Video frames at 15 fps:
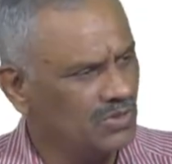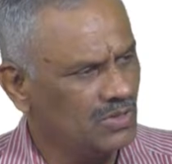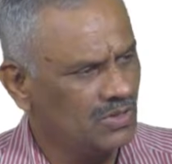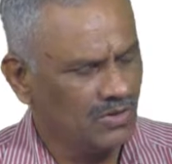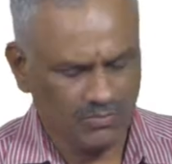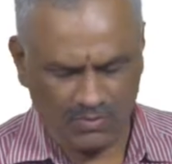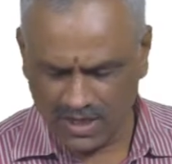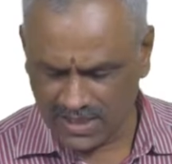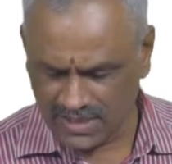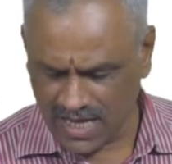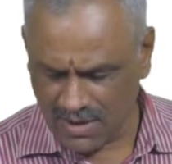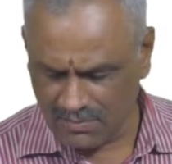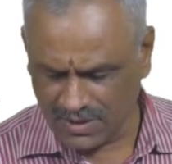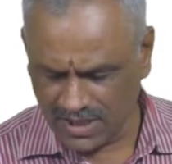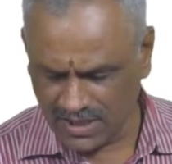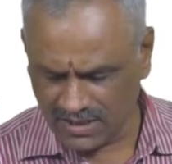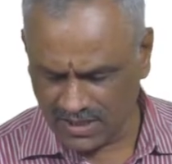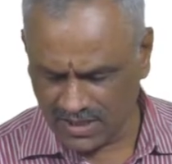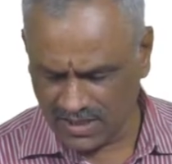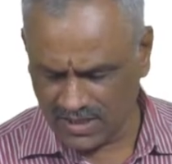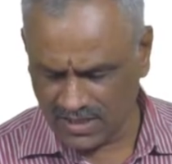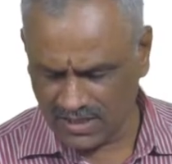what is happening,
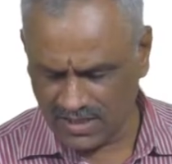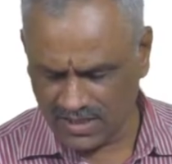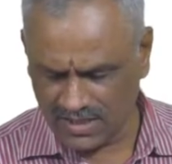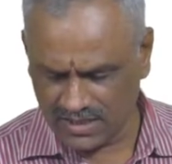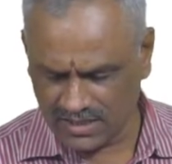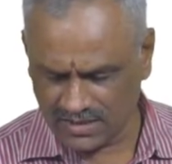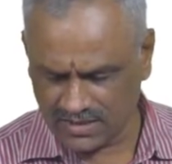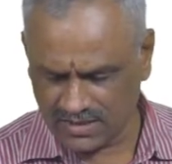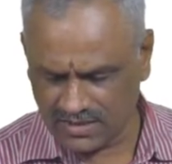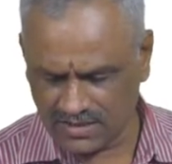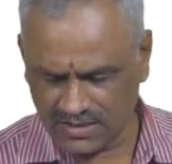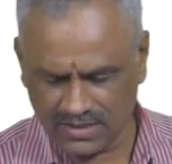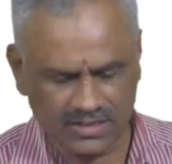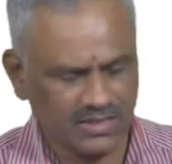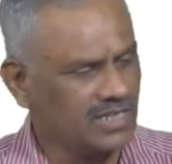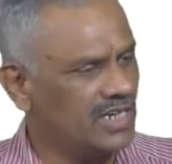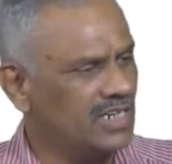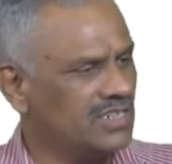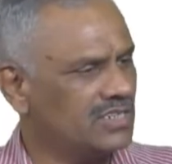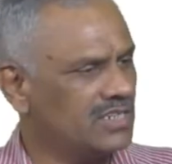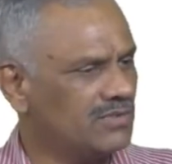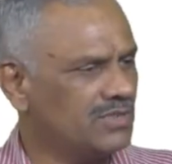the
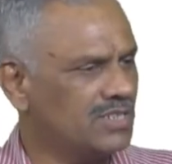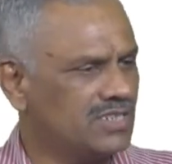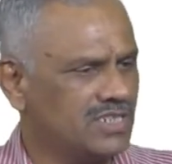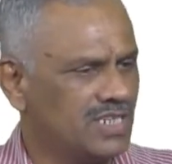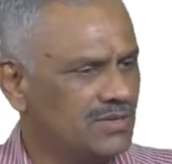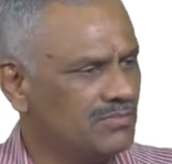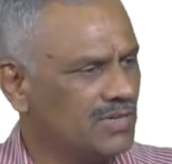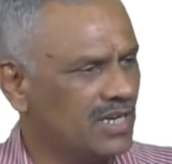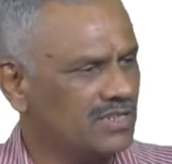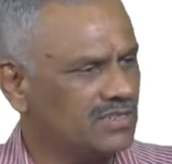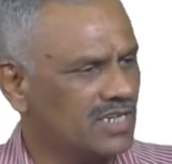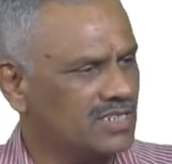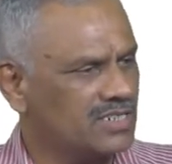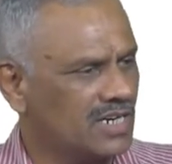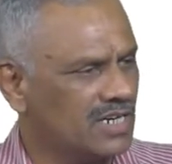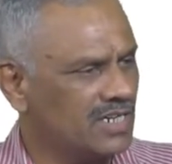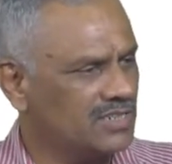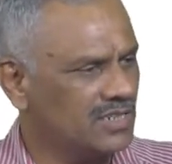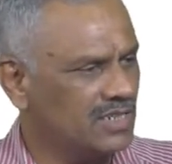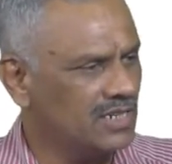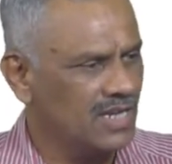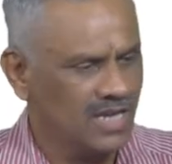condition of the steam, exhaust
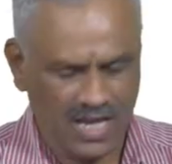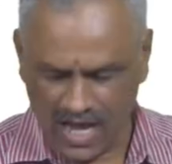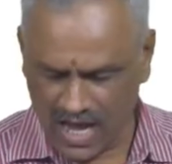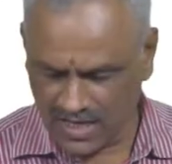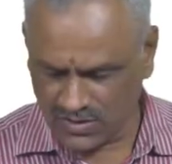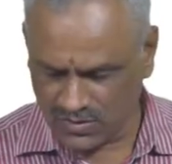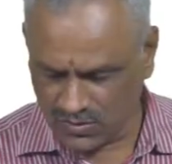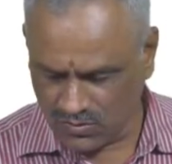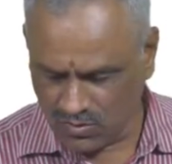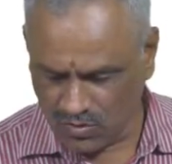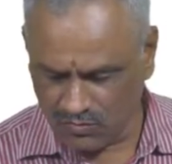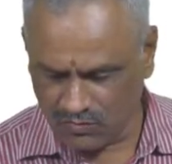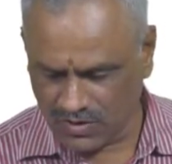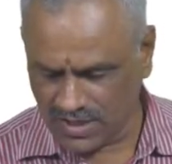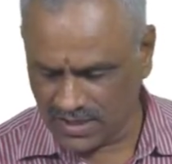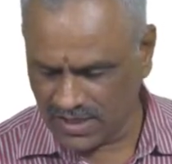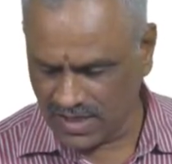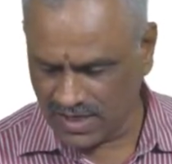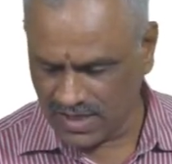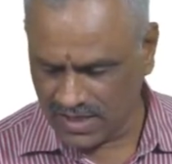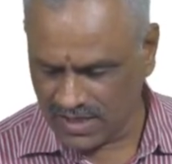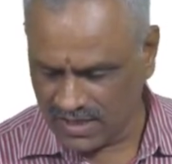condition. As you go
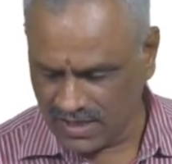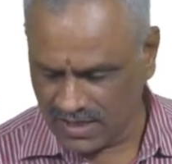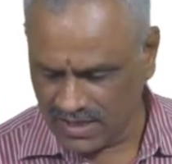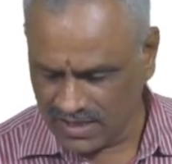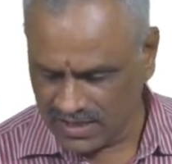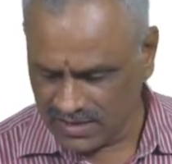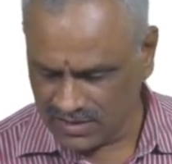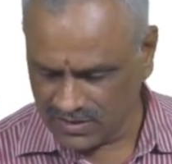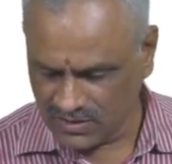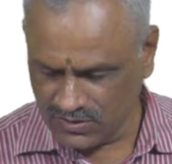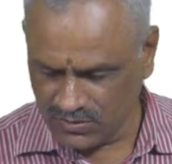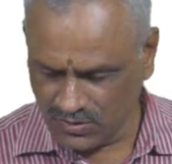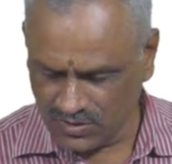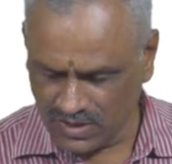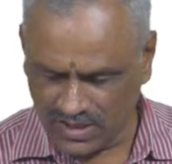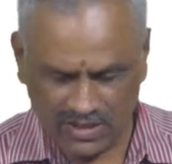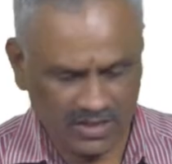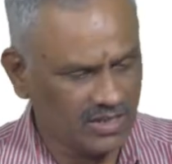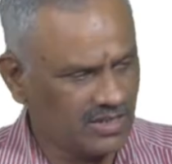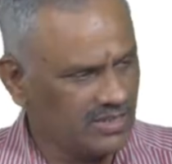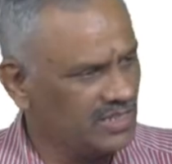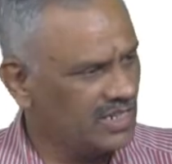further, you know
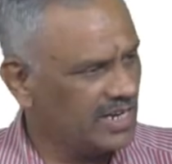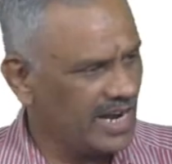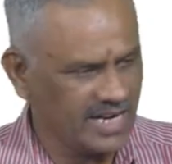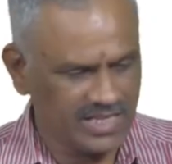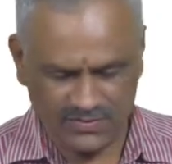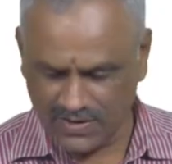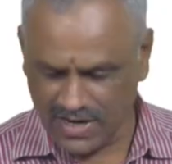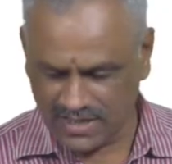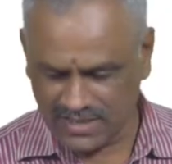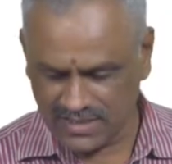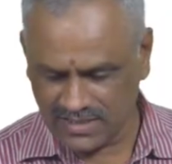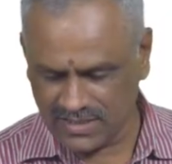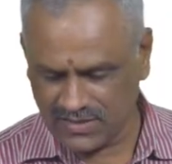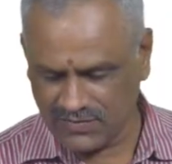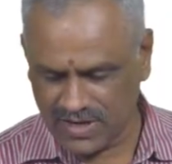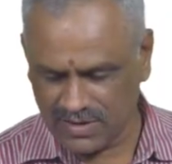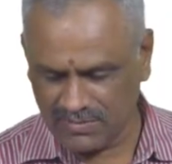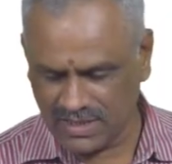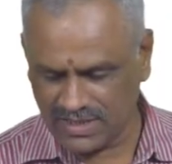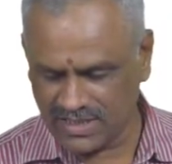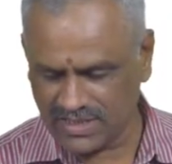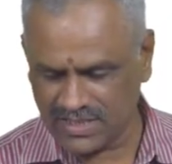the drainage fraction is defined by
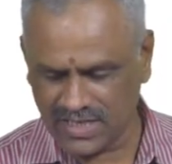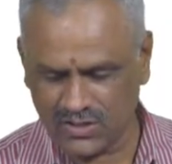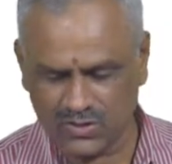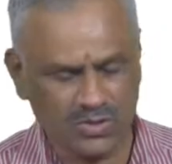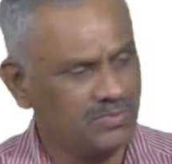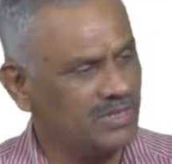this ratio